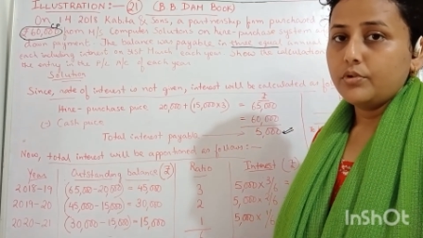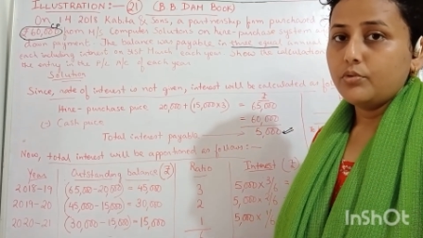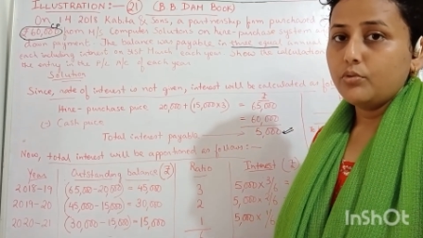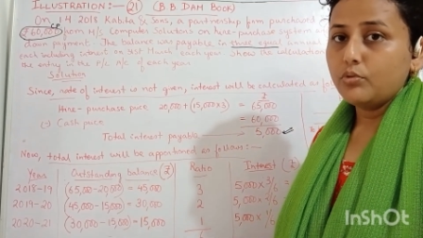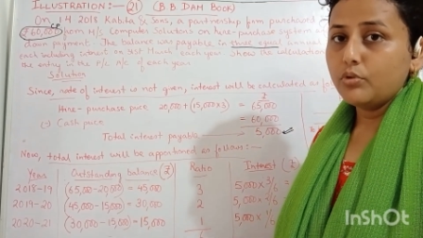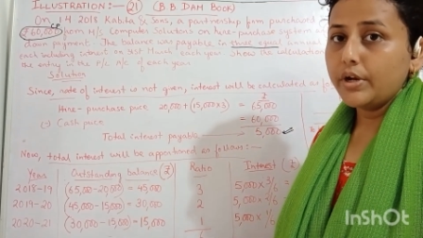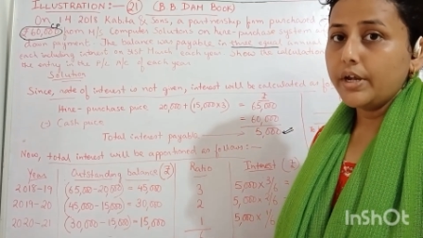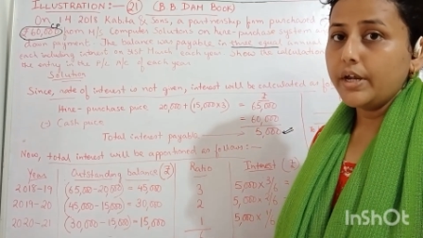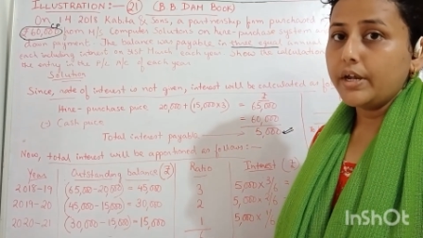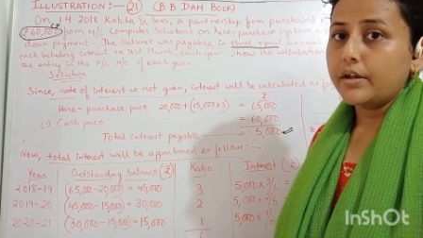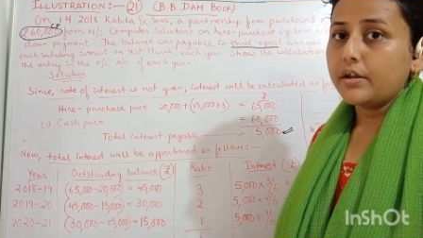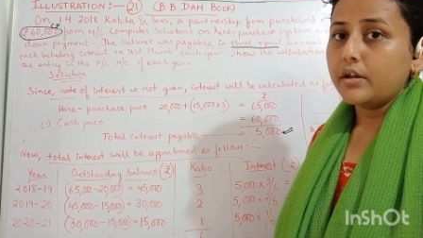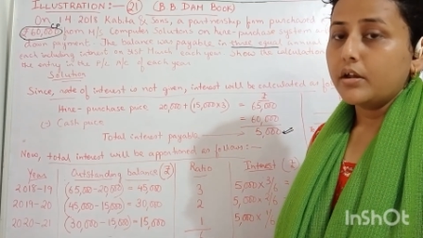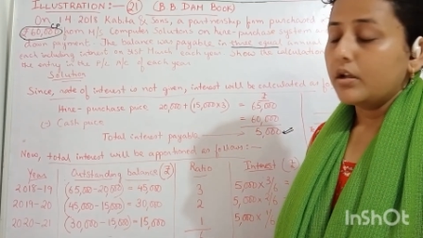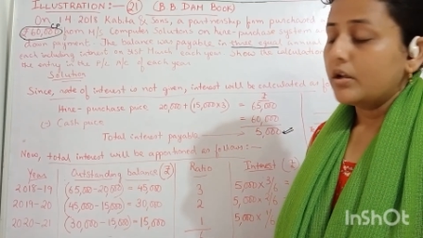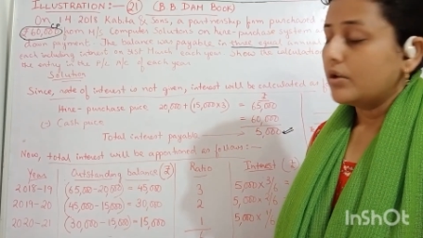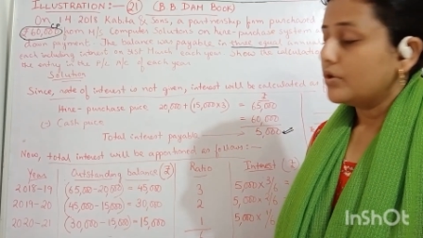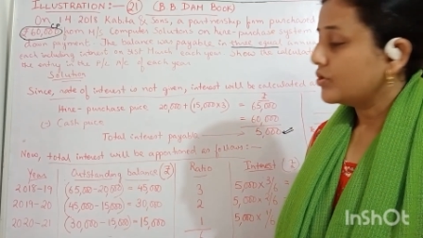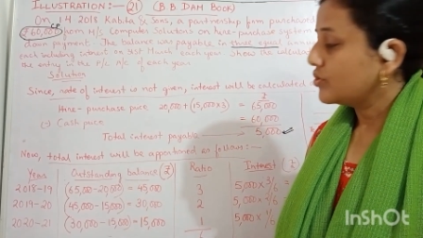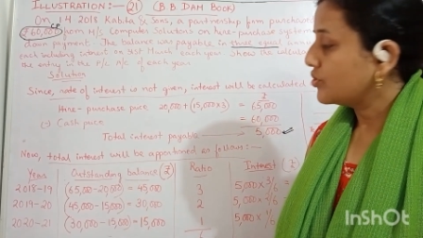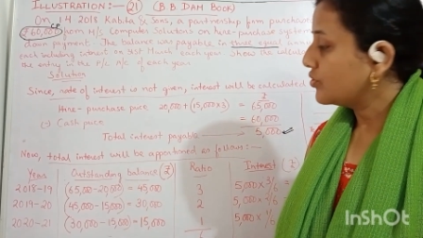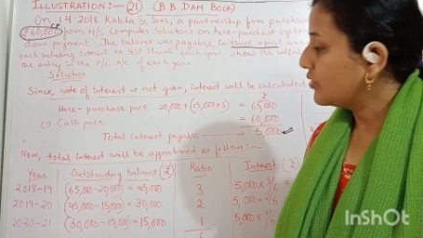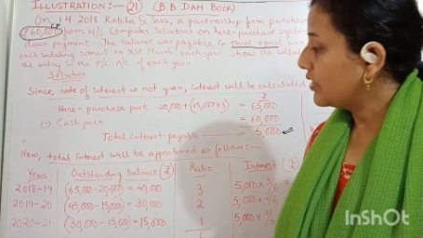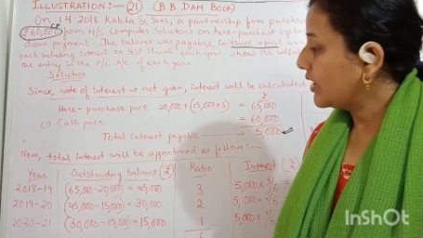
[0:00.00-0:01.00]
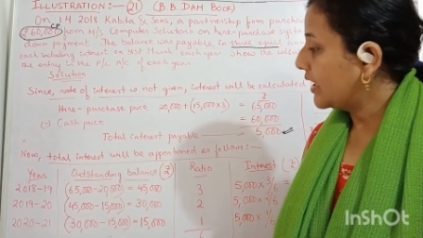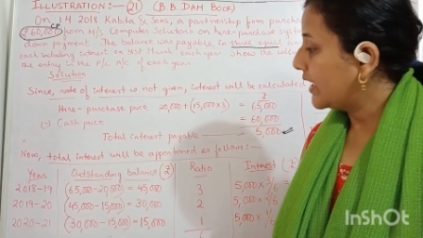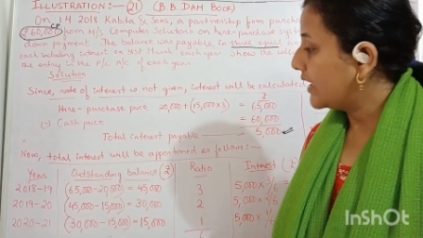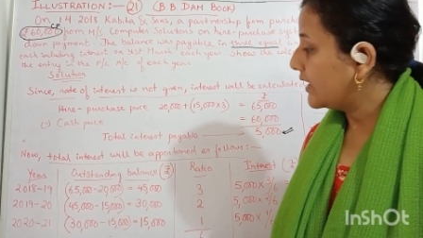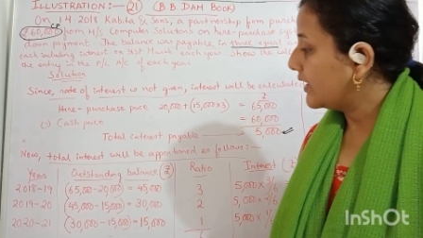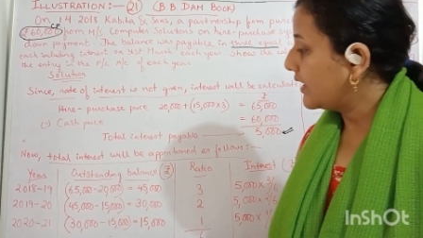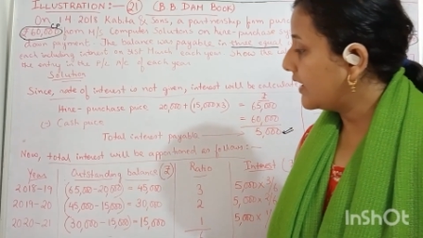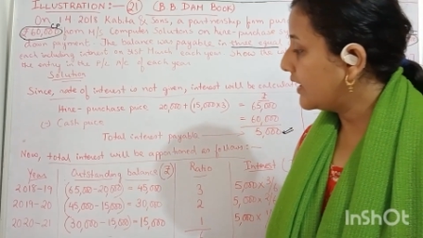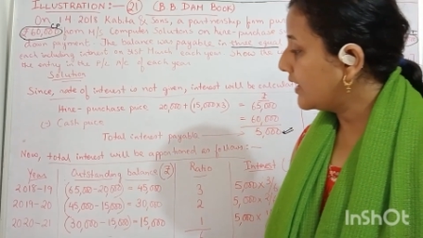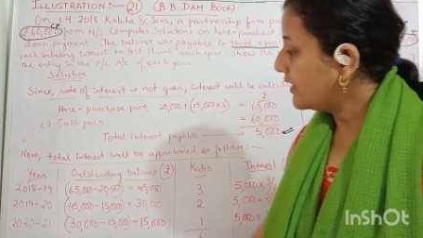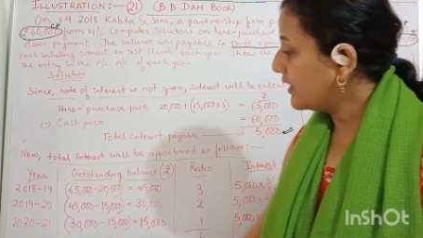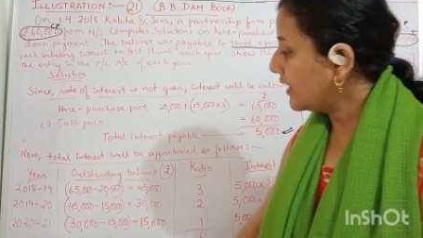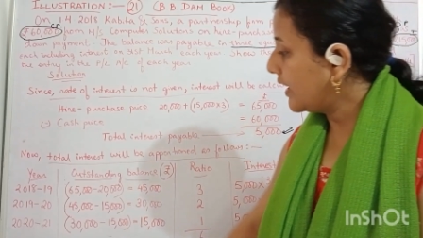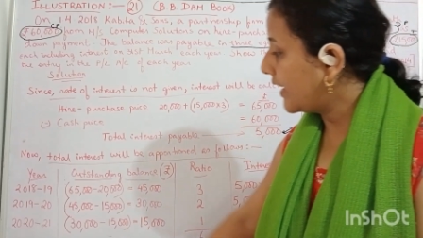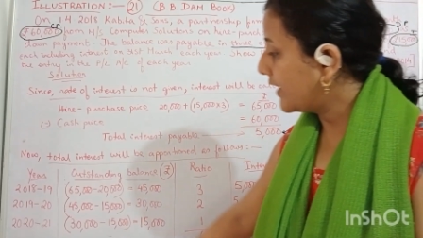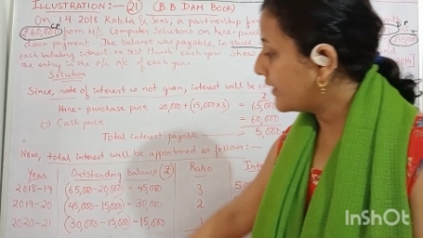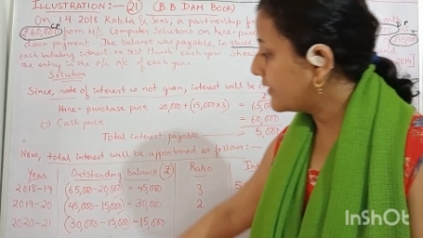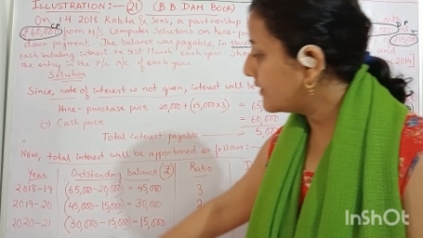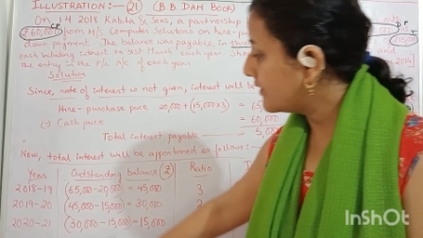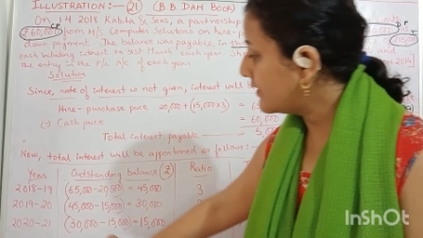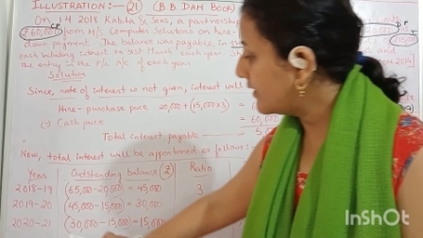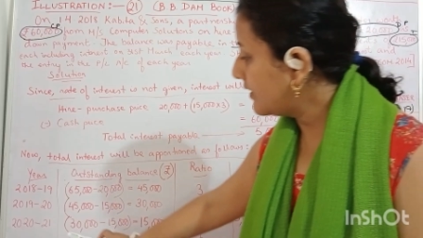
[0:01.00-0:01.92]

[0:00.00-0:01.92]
Okay, so again at